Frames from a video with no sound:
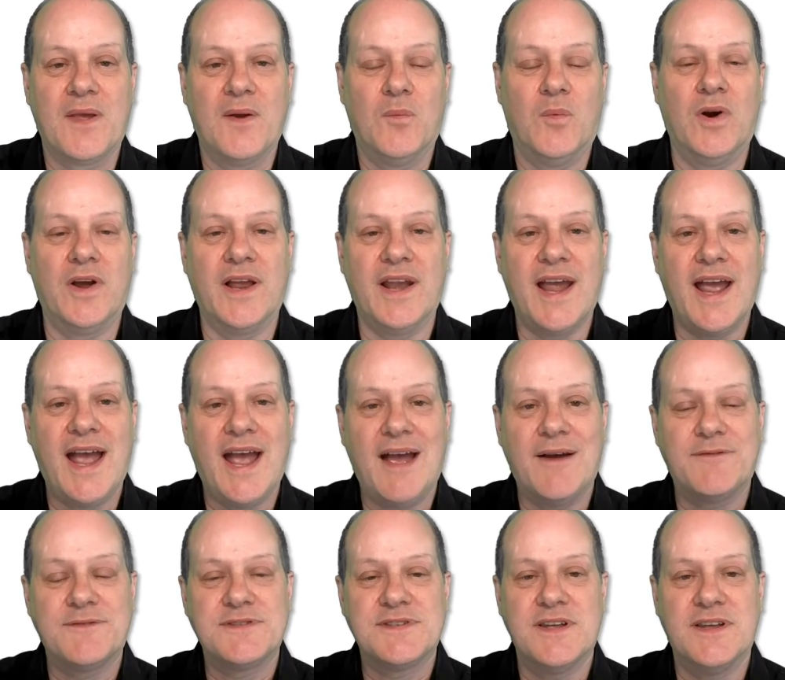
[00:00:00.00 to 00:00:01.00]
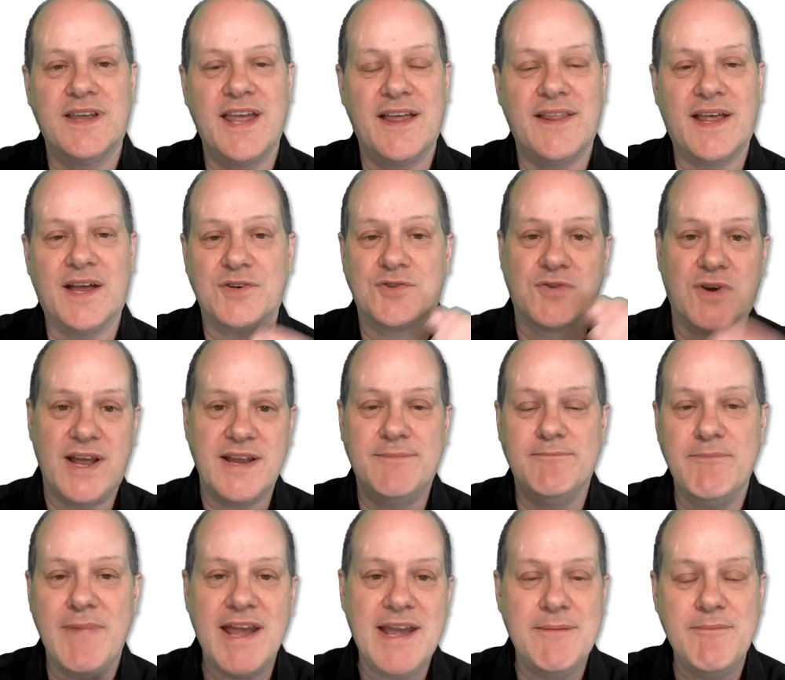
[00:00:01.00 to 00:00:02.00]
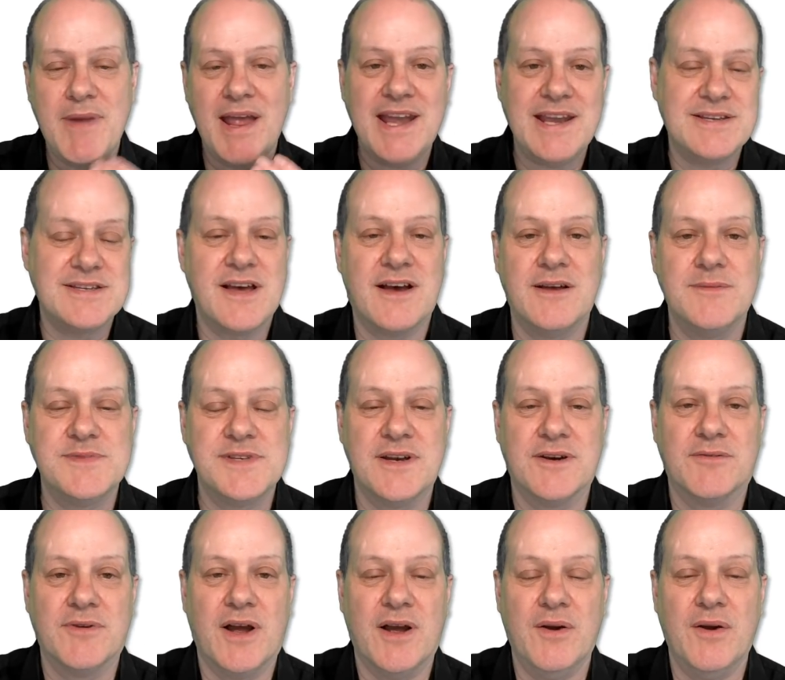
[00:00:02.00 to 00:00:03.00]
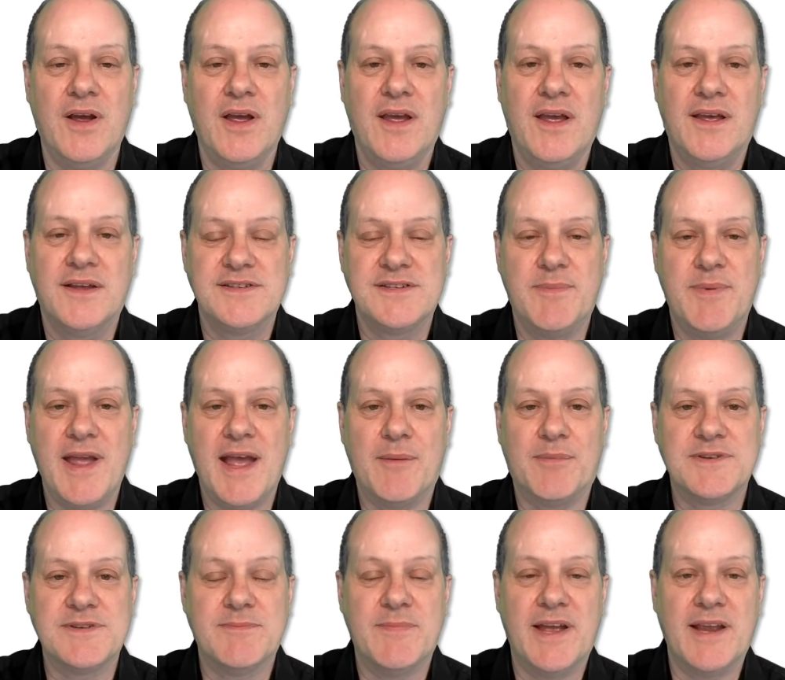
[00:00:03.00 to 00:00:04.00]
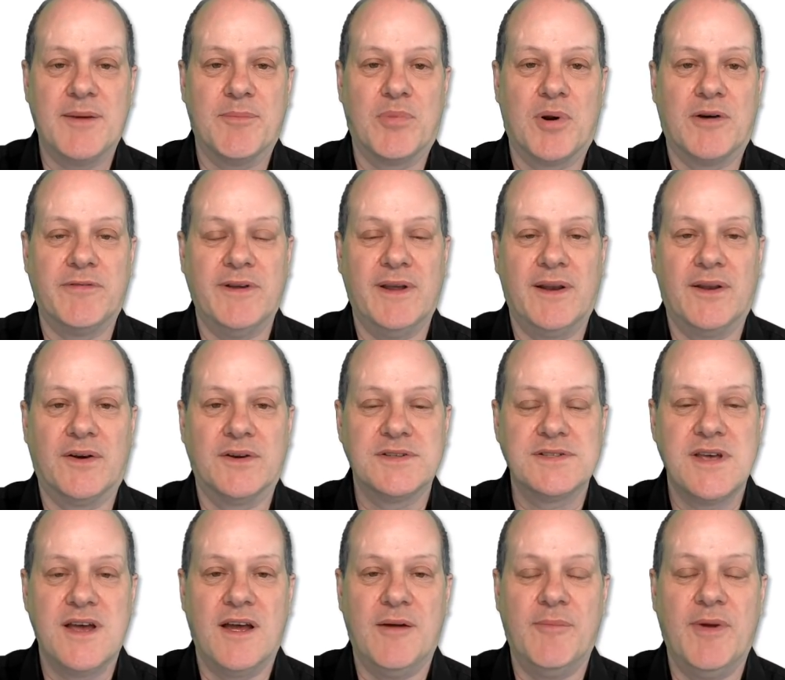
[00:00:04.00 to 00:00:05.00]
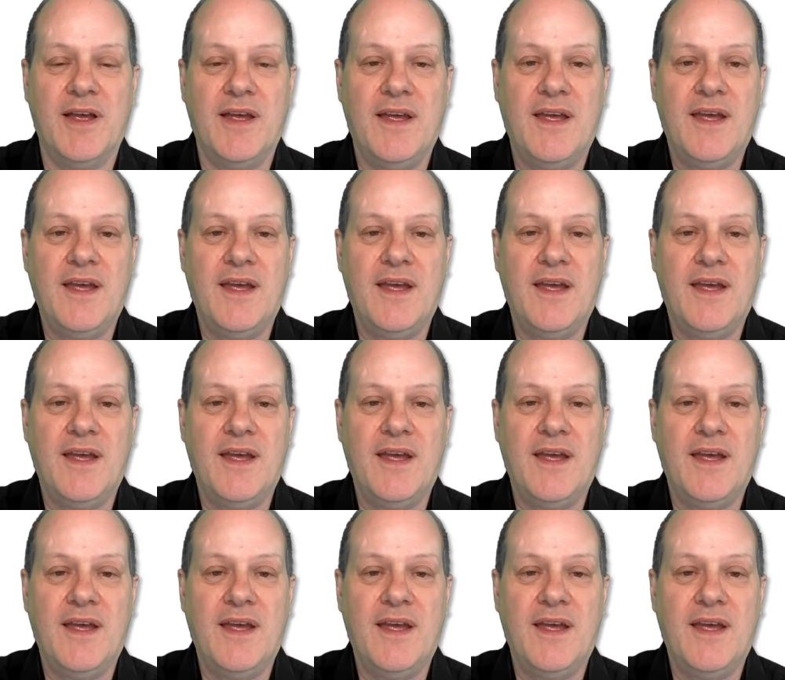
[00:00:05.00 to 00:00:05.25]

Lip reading: we're going to have to get that trade many, many times in a row to be able to make a profit long term.